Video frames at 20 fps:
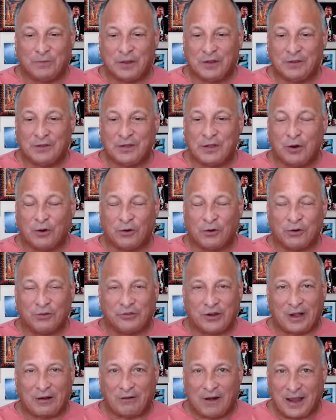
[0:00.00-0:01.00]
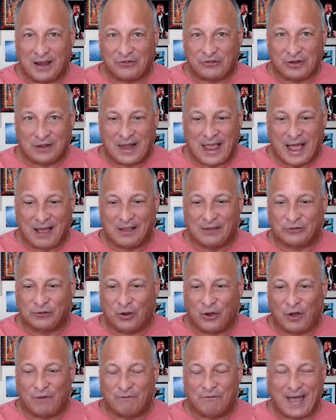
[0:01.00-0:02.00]
The older generation now is
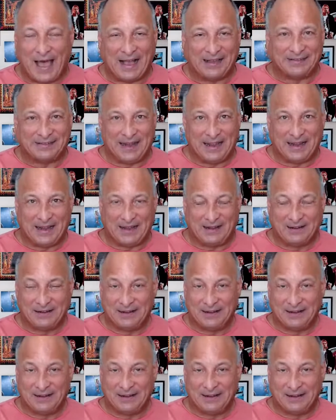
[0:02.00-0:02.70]
all vaccinated.